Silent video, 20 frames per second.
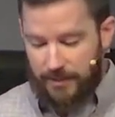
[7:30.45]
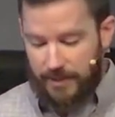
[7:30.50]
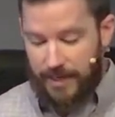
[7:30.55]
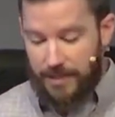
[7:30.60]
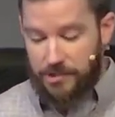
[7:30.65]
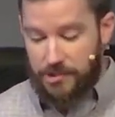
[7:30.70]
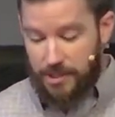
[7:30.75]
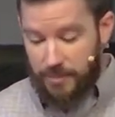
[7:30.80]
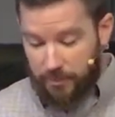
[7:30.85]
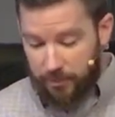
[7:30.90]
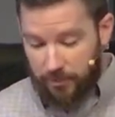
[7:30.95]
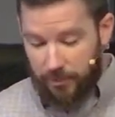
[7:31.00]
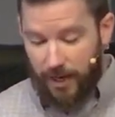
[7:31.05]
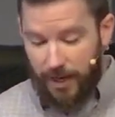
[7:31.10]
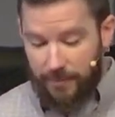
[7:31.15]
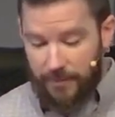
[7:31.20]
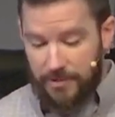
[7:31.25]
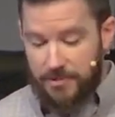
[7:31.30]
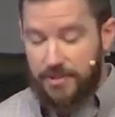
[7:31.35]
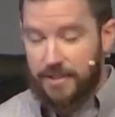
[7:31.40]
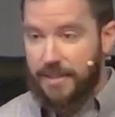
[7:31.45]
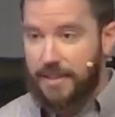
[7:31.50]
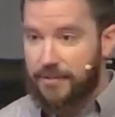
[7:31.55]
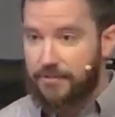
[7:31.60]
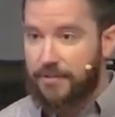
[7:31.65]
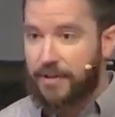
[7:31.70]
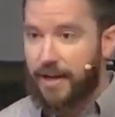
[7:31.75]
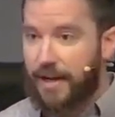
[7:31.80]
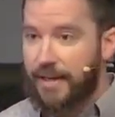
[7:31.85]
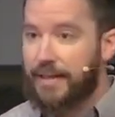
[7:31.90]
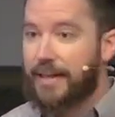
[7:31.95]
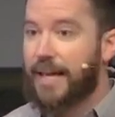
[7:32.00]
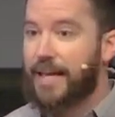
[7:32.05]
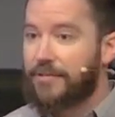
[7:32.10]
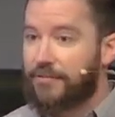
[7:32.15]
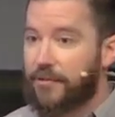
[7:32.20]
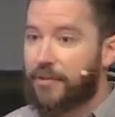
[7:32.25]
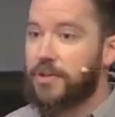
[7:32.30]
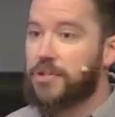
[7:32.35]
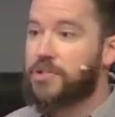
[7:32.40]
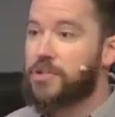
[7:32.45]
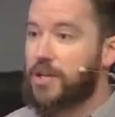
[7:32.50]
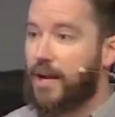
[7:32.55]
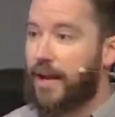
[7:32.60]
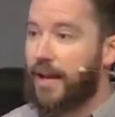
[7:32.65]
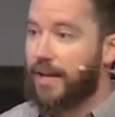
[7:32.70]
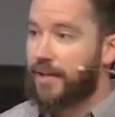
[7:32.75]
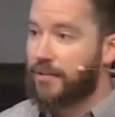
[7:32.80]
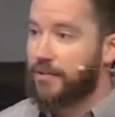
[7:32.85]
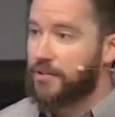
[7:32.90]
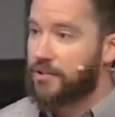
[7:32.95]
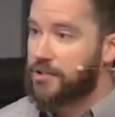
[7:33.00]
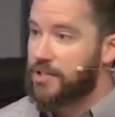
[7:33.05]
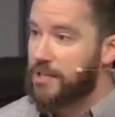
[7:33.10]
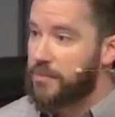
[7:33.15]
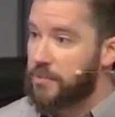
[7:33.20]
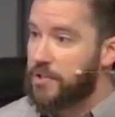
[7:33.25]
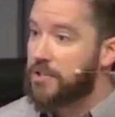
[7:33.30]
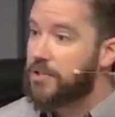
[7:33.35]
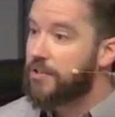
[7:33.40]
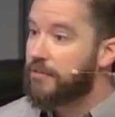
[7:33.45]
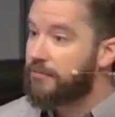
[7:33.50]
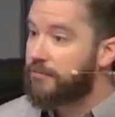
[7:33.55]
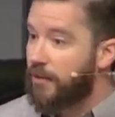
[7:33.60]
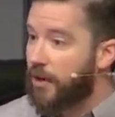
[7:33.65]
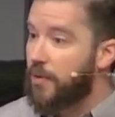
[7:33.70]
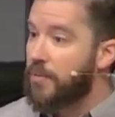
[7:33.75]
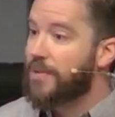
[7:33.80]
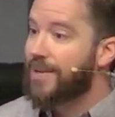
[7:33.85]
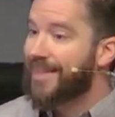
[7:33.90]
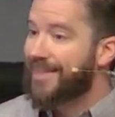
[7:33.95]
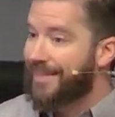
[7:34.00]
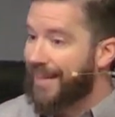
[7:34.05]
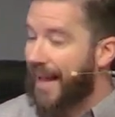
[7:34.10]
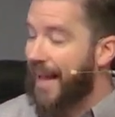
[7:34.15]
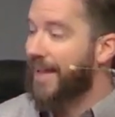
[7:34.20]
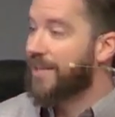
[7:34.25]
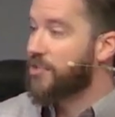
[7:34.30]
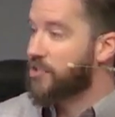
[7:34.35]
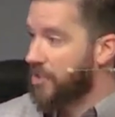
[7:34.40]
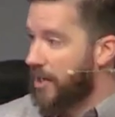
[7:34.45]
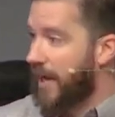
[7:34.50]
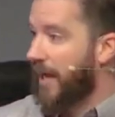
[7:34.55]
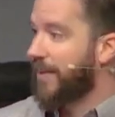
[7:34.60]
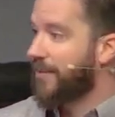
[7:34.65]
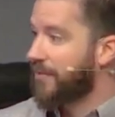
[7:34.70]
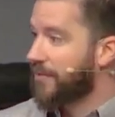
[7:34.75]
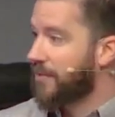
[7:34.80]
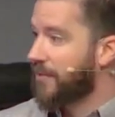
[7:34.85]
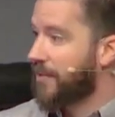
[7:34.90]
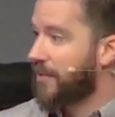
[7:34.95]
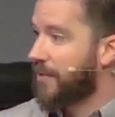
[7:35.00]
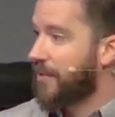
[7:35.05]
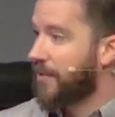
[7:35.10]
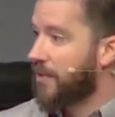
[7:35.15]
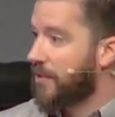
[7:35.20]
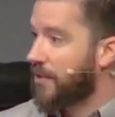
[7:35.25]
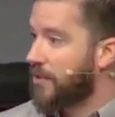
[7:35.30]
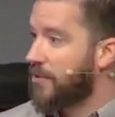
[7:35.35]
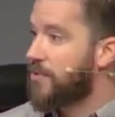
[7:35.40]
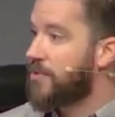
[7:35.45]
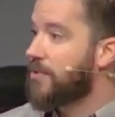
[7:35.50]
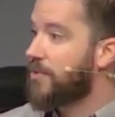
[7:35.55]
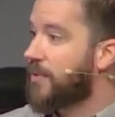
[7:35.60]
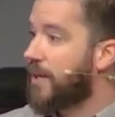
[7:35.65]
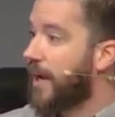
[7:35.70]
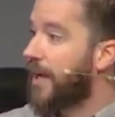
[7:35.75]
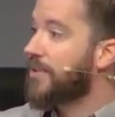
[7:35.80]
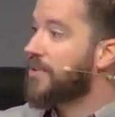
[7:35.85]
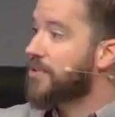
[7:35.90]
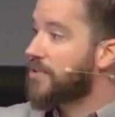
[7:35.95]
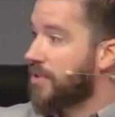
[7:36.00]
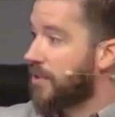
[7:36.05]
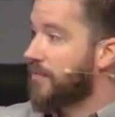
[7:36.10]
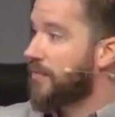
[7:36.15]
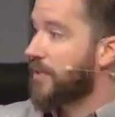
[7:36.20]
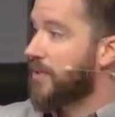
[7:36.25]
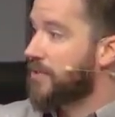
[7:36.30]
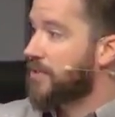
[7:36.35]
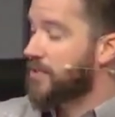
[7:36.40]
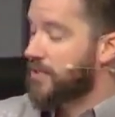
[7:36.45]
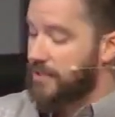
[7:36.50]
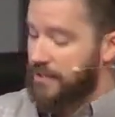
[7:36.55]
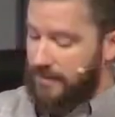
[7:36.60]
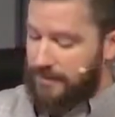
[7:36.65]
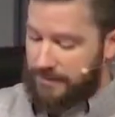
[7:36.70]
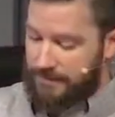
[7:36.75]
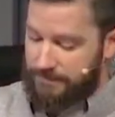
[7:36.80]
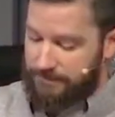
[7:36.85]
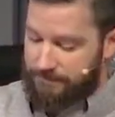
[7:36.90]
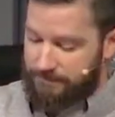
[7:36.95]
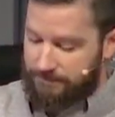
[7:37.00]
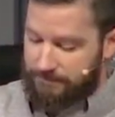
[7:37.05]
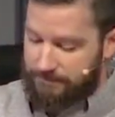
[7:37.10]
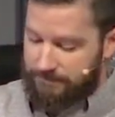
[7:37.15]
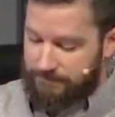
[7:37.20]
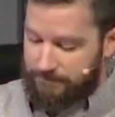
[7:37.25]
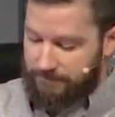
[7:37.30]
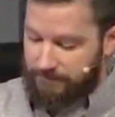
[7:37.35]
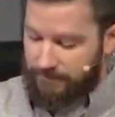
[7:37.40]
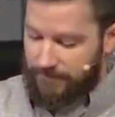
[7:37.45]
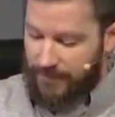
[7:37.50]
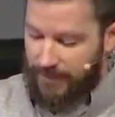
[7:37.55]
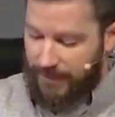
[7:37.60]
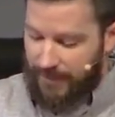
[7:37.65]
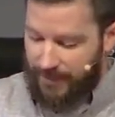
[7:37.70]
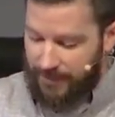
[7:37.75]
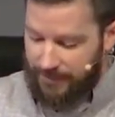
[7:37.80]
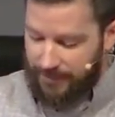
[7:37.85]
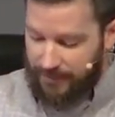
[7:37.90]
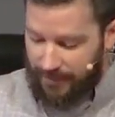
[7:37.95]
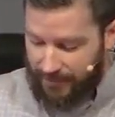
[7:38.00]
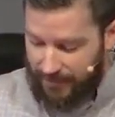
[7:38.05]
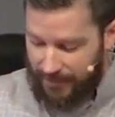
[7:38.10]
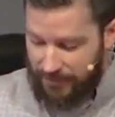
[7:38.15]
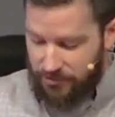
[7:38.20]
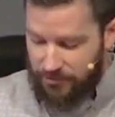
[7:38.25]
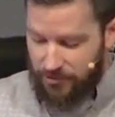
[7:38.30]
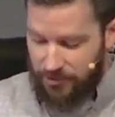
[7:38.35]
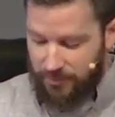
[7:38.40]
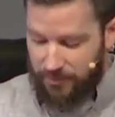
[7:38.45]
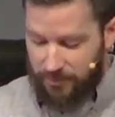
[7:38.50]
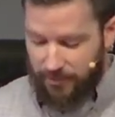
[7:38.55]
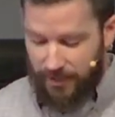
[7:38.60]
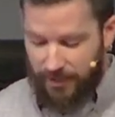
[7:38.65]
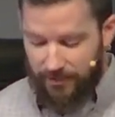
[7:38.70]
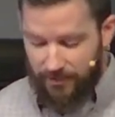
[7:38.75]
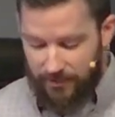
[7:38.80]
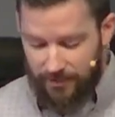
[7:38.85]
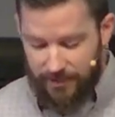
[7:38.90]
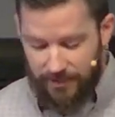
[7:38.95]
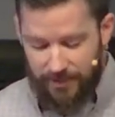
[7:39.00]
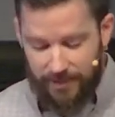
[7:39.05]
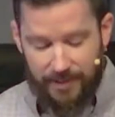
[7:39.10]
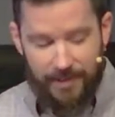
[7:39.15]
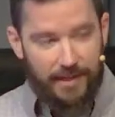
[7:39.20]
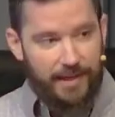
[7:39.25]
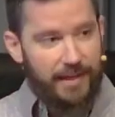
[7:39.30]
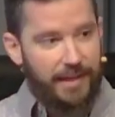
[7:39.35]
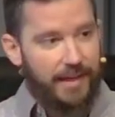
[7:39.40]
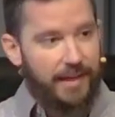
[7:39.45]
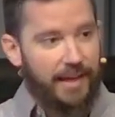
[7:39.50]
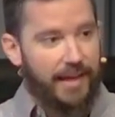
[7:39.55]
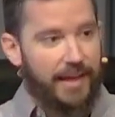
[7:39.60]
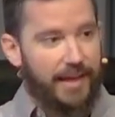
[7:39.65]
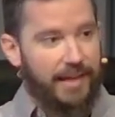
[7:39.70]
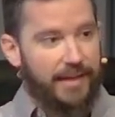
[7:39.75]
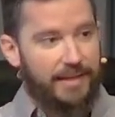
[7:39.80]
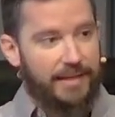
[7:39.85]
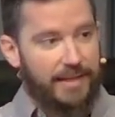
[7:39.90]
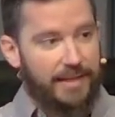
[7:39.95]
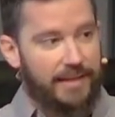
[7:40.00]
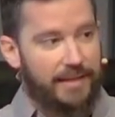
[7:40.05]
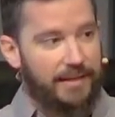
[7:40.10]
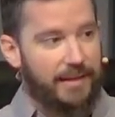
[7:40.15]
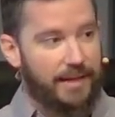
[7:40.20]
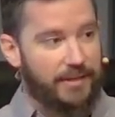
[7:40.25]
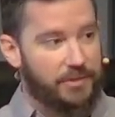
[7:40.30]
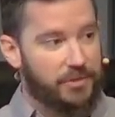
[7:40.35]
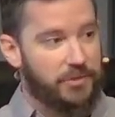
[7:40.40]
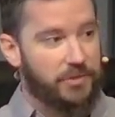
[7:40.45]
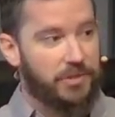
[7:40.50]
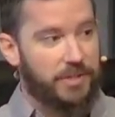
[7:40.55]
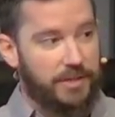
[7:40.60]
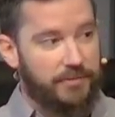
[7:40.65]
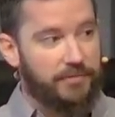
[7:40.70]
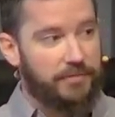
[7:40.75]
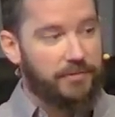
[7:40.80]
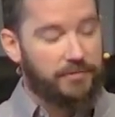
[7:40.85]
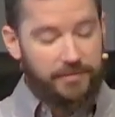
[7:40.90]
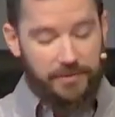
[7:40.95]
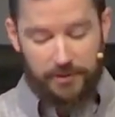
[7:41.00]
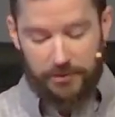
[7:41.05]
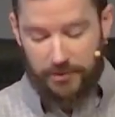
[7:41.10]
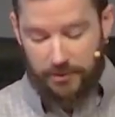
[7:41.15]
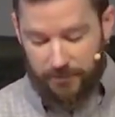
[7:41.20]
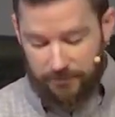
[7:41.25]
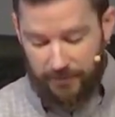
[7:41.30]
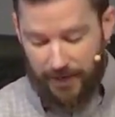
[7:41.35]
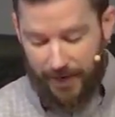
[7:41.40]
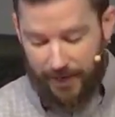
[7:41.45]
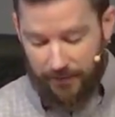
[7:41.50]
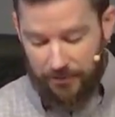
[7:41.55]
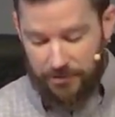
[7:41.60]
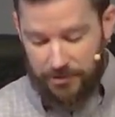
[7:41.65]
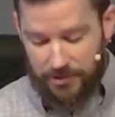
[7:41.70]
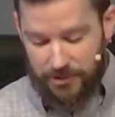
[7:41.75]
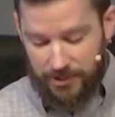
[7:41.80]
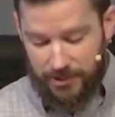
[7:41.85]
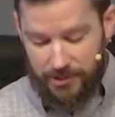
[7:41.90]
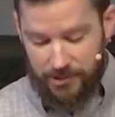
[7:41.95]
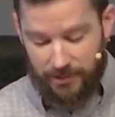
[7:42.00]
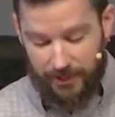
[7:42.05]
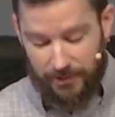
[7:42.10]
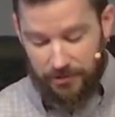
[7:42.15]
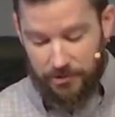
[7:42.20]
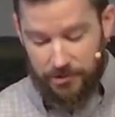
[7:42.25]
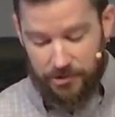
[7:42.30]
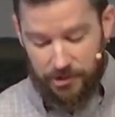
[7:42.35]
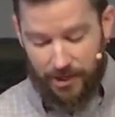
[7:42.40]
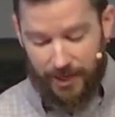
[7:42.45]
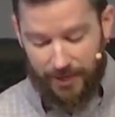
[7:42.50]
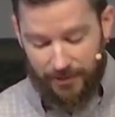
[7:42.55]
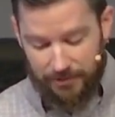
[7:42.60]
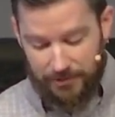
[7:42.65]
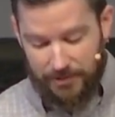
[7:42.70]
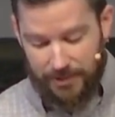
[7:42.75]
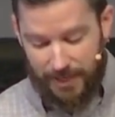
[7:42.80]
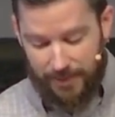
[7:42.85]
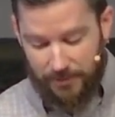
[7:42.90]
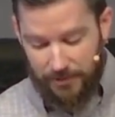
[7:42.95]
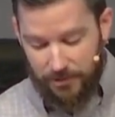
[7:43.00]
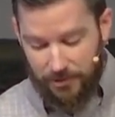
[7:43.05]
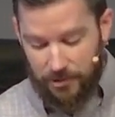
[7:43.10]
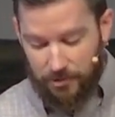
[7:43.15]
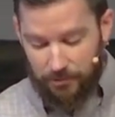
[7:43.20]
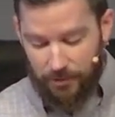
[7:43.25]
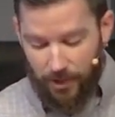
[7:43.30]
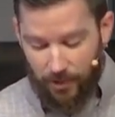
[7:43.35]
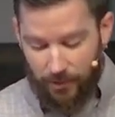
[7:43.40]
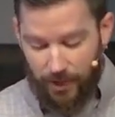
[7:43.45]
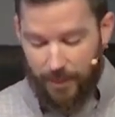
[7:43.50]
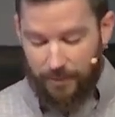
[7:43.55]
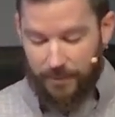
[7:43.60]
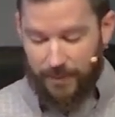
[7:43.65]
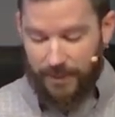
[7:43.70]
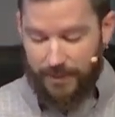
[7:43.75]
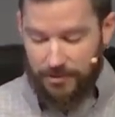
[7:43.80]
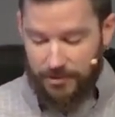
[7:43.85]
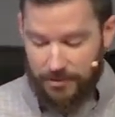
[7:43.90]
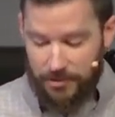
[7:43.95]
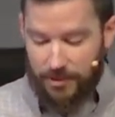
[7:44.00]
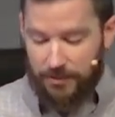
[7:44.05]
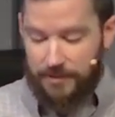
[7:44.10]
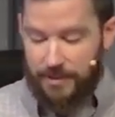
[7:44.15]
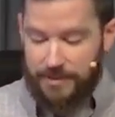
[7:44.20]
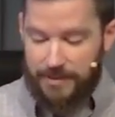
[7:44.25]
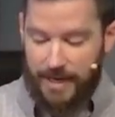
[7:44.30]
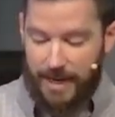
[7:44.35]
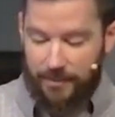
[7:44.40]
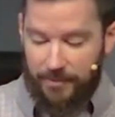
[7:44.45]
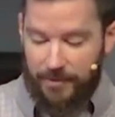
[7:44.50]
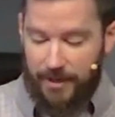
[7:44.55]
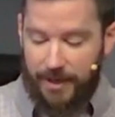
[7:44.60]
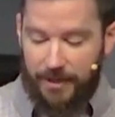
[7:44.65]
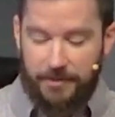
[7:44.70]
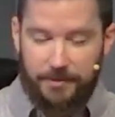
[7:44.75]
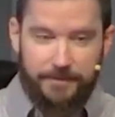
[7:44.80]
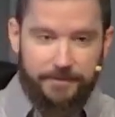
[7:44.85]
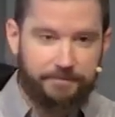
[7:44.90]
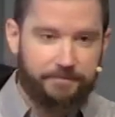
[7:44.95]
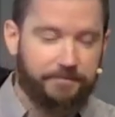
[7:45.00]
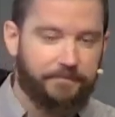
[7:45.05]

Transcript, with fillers: And she promised that if God gave her a child, she would devote that child to God's service. And God answered her prayer, and, he, and so she fulfilled her vow. She, she let her child, Samuel, grow up and serve in the tabernacle.